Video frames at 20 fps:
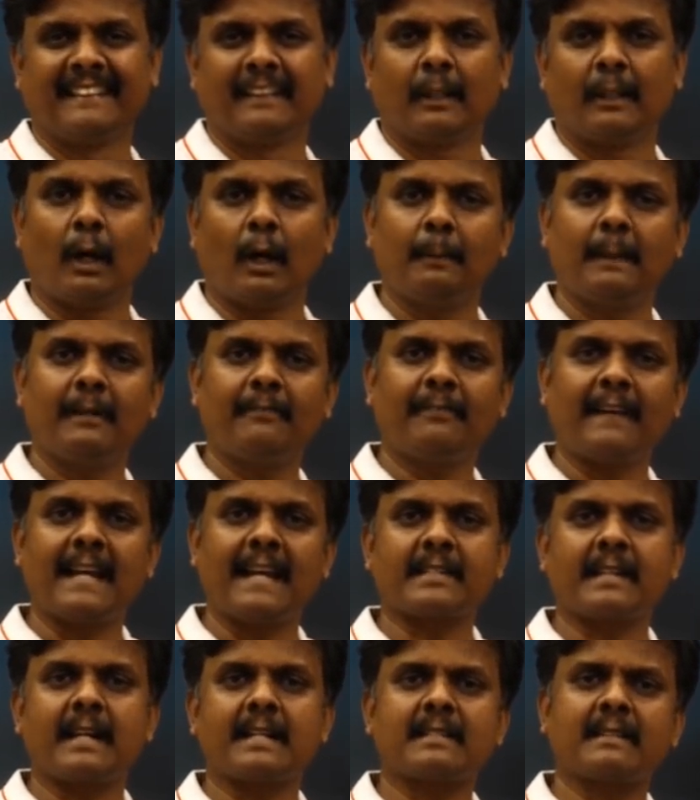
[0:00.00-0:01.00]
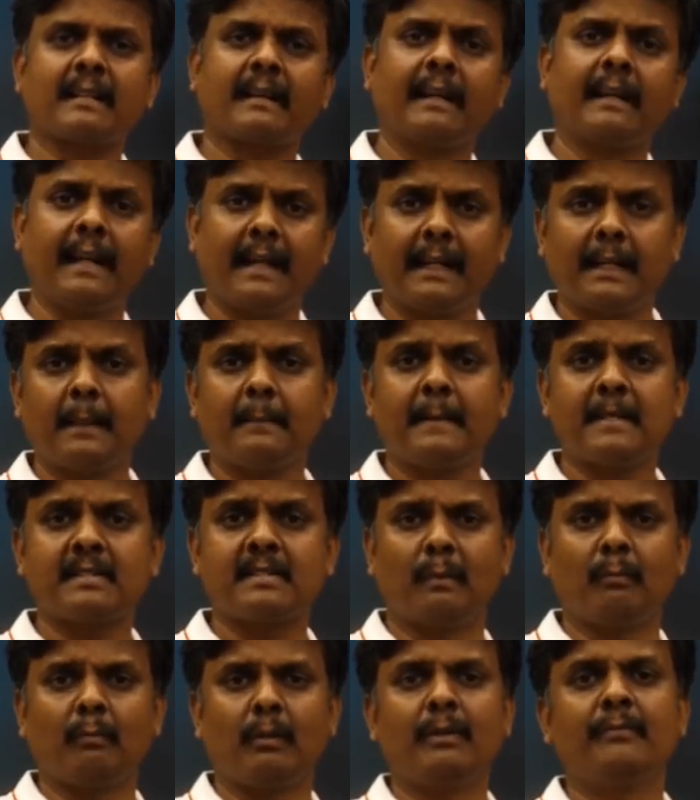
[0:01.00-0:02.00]
Normally flashcards are created by
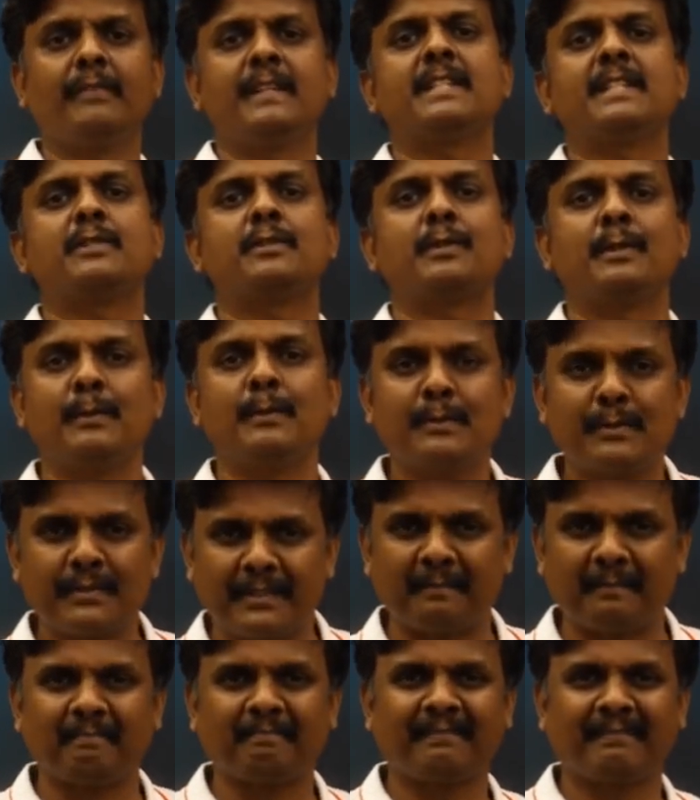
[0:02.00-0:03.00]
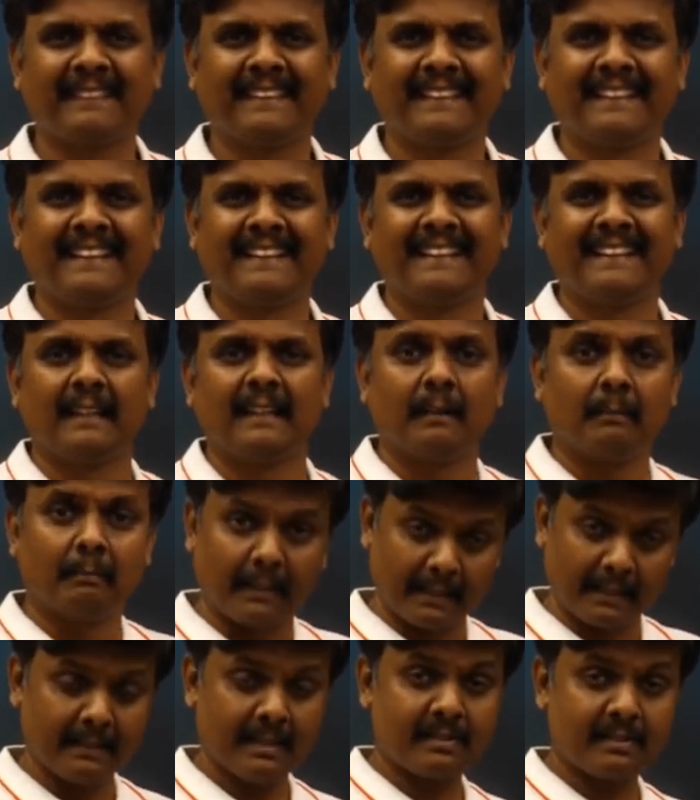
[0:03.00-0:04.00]
someone, we just use them.
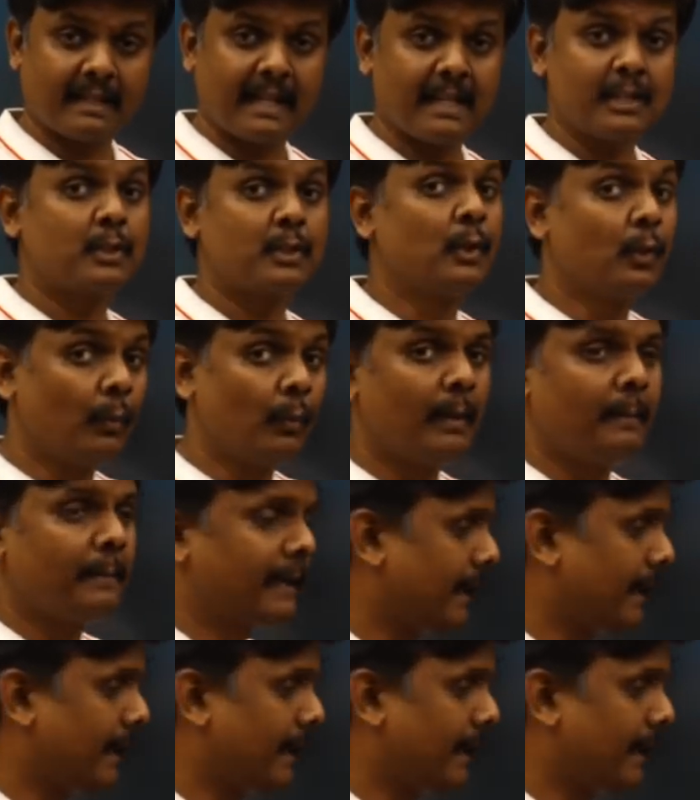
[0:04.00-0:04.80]
But in this case, you will be